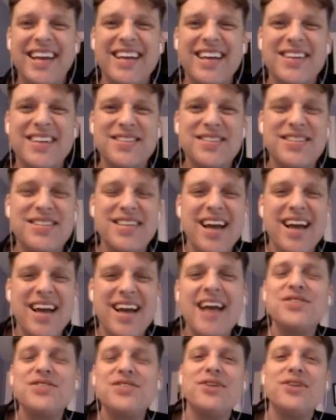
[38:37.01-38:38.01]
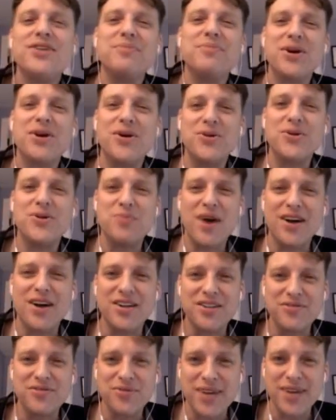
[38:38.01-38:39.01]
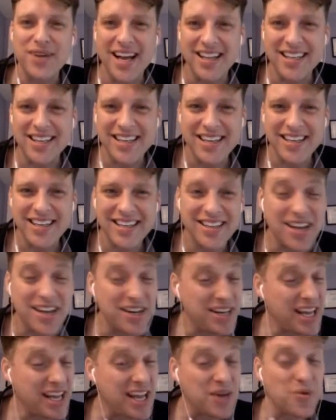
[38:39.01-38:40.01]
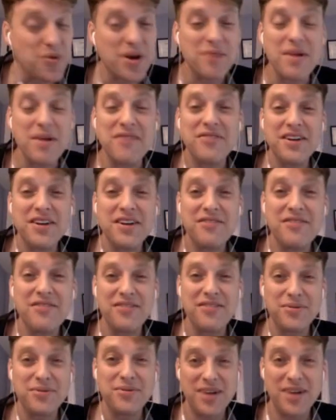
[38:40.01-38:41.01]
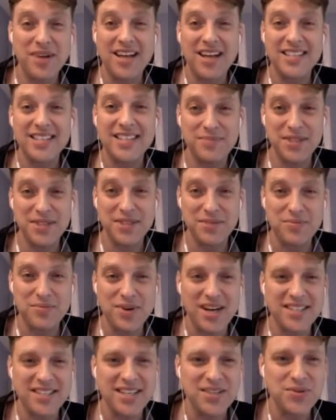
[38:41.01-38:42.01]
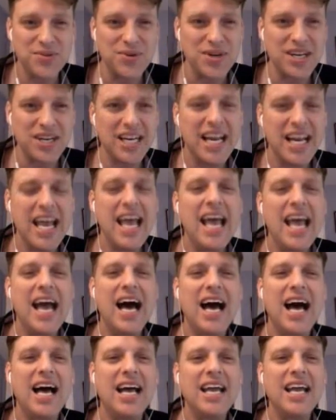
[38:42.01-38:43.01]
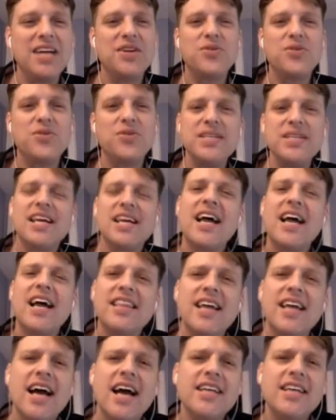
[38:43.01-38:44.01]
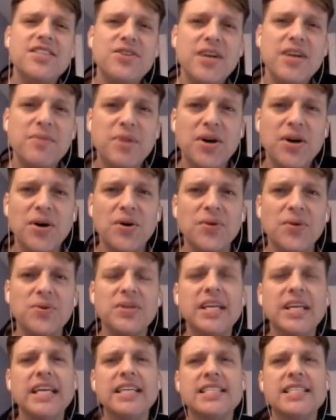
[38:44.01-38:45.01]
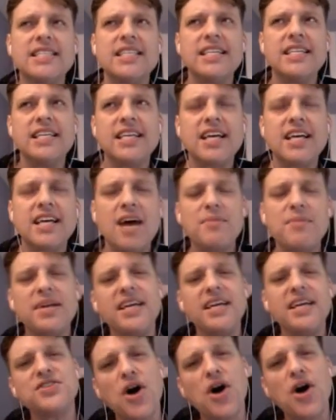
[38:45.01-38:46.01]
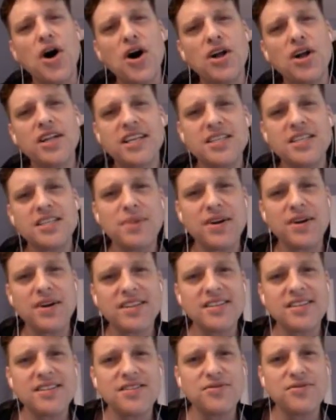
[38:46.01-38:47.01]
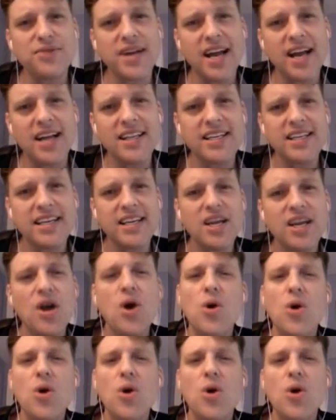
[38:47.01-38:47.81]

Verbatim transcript: is the ice cream cone model of reality. Again, one of my very favorite concepts in process work. Uh, and the reason I like the ice cream cone is that it accommodates all experiences of reality,